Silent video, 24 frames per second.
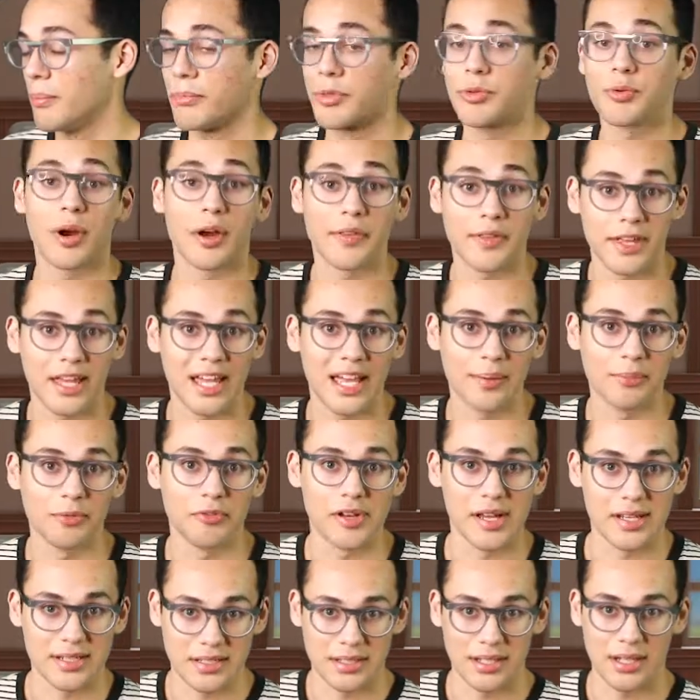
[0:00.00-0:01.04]
throughout the game you
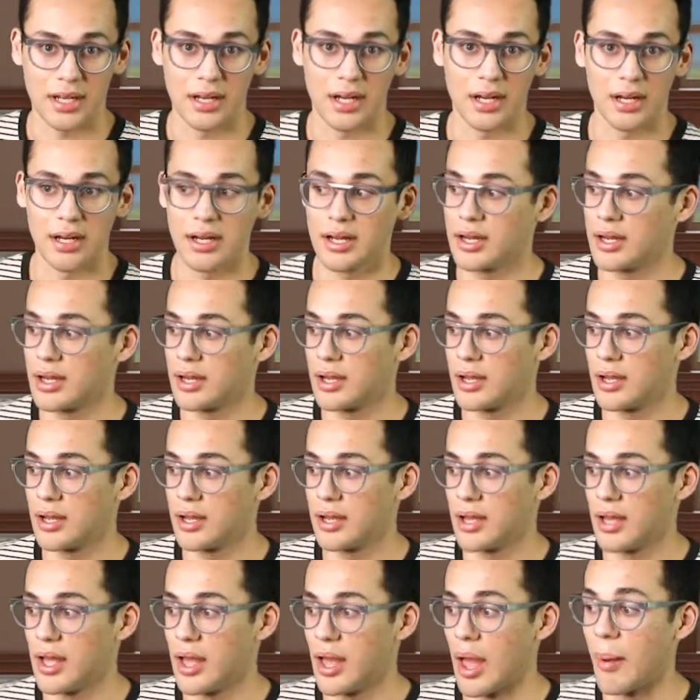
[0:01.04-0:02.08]
get to
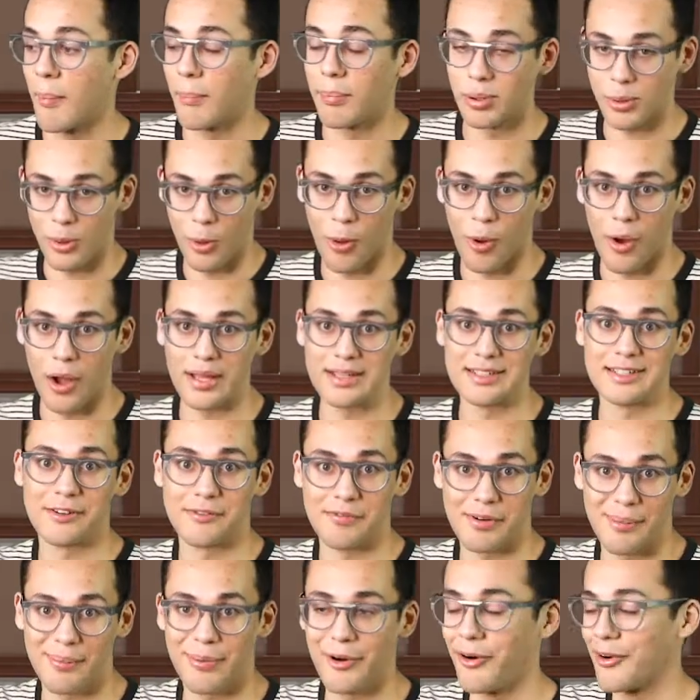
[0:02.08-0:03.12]
employ
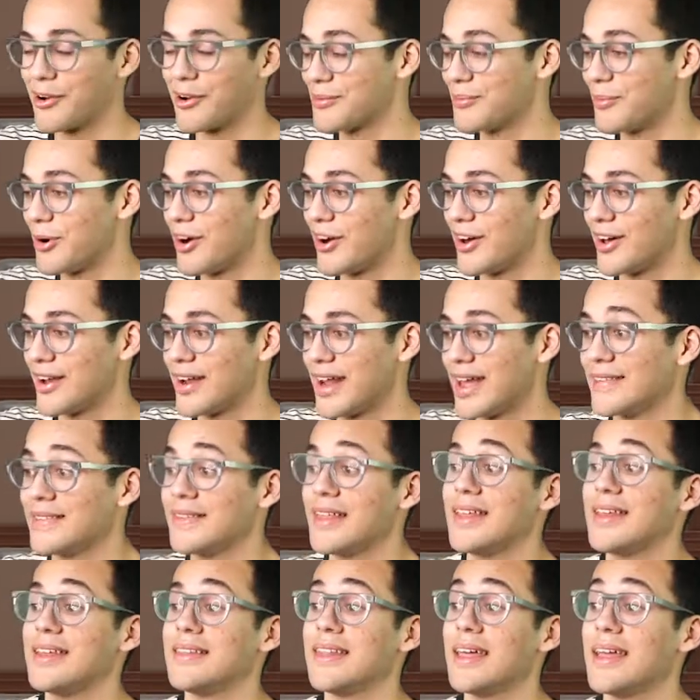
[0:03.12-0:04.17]
different Pokemon, and
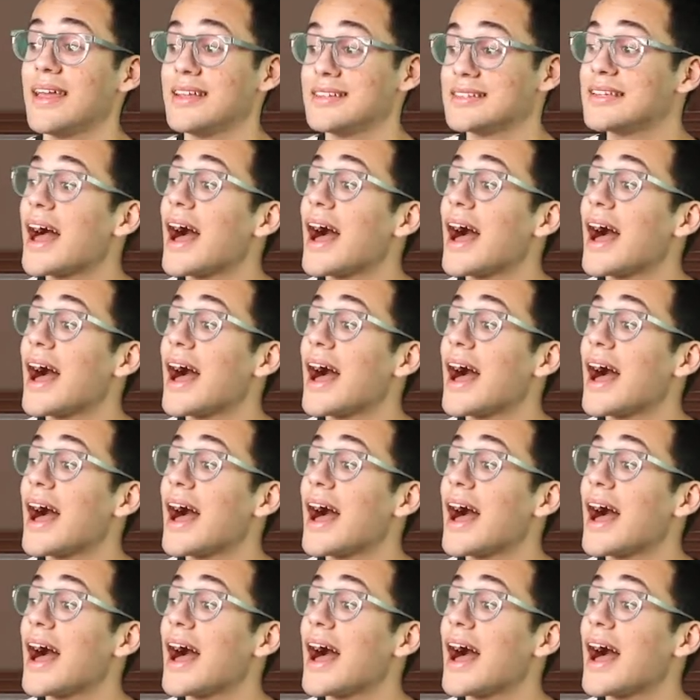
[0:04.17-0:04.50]
then they each